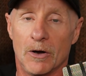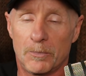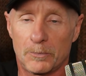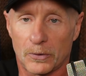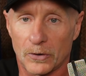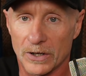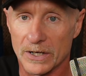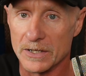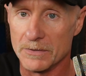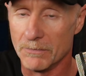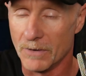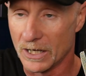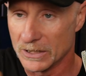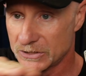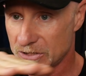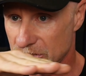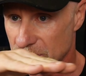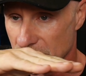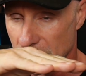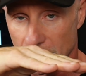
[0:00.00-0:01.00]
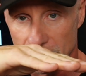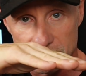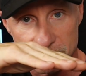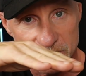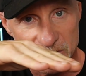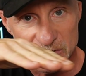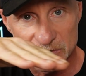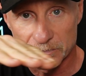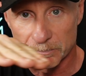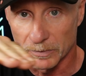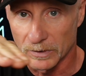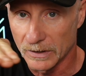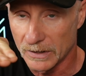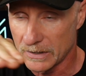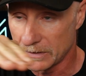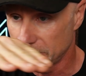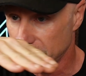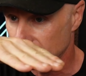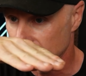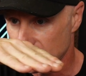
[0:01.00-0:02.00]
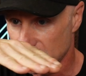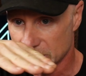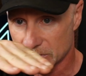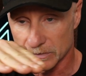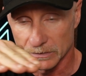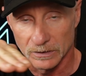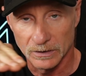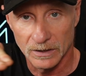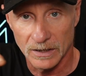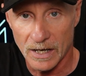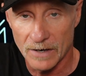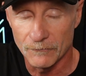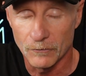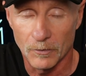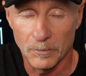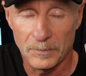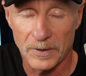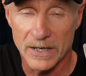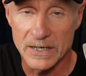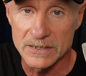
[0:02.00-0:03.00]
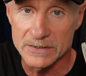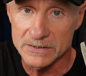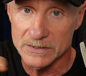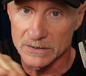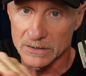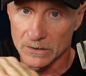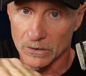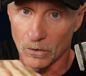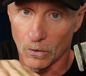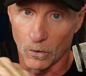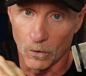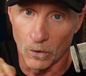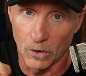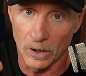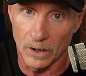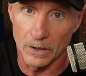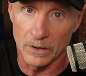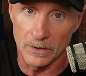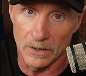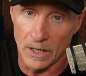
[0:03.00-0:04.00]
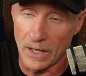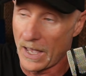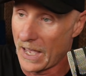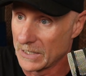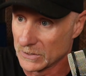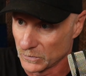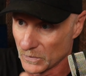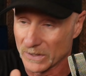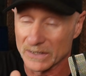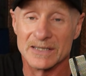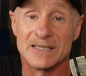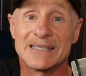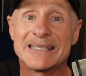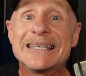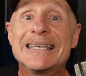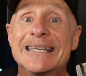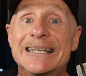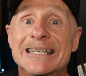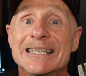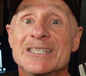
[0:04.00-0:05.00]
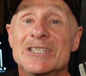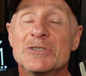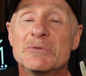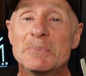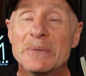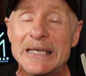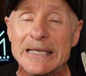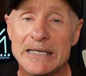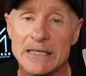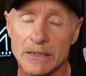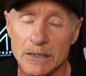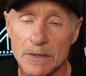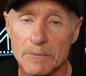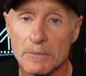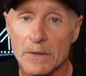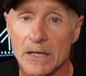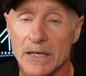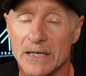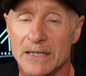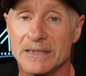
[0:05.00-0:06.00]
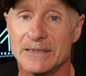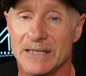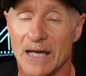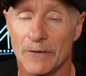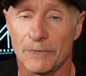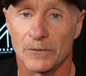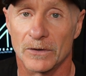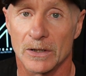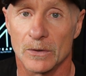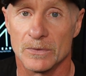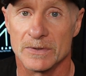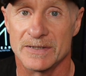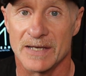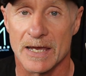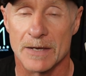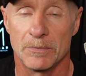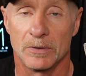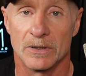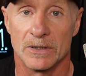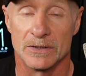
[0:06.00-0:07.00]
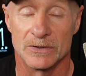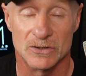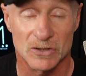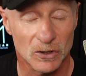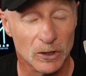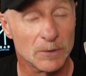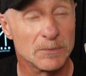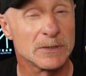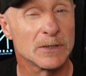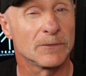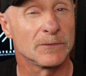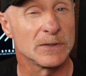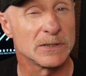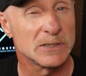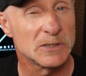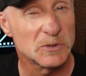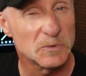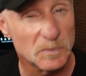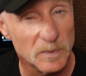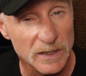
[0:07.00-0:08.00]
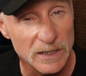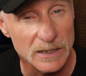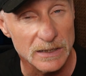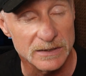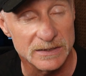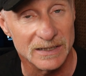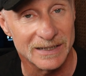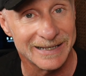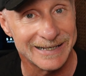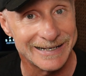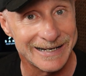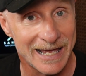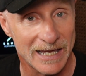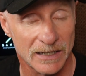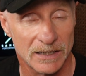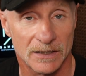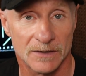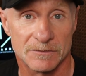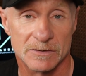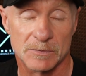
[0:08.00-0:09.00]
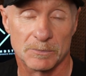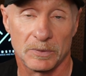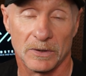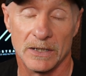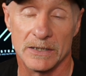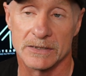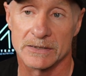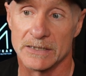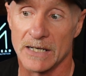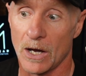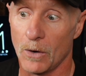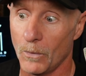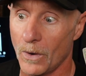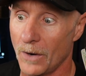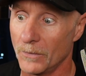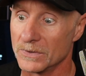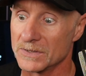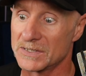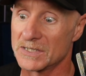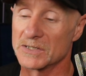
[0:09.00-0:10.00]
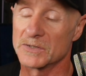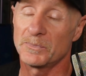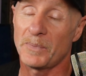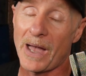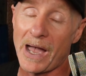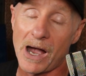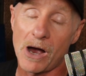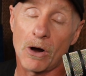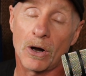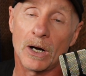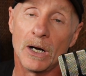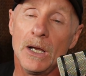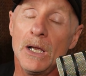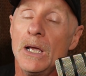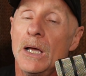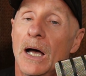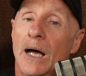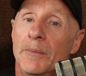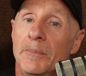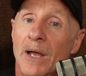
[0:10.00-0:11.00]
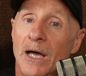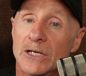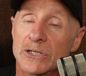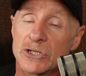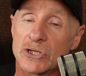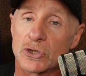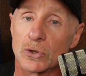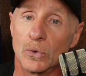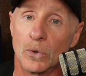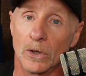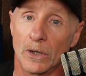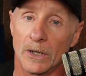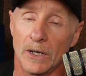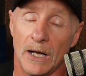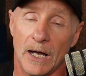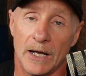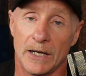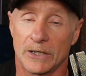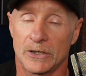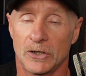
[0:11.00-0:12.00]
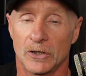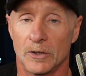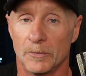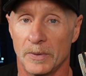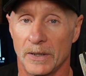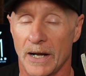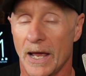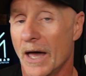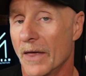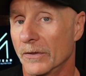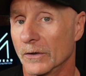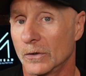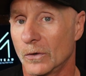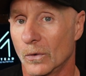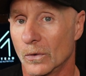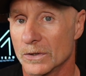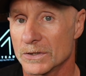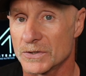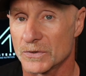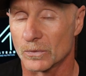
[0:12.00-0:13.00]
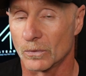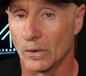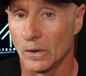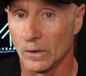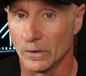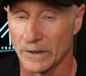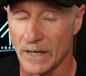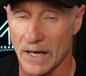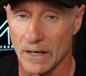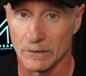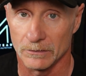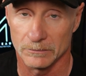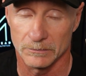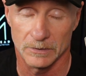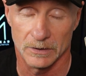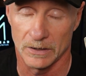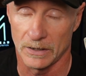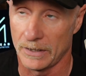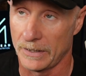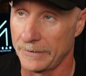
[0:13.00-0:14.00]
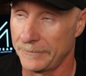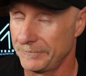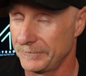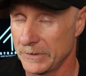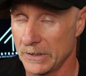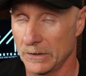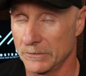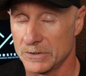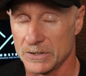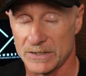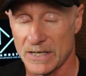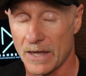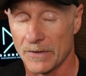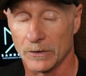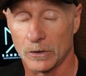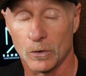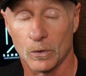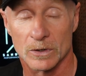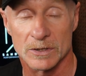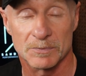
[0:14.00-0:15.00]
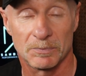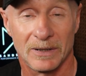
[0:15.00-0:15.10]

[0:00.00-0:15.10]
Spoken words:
pretty much, split, just level pacing, or as we can see in his speed, he definitely was able, in terms of his speed, to get negative splits. Now, what was his power? I'm not sure. It could have been how the course rolled out, just how the course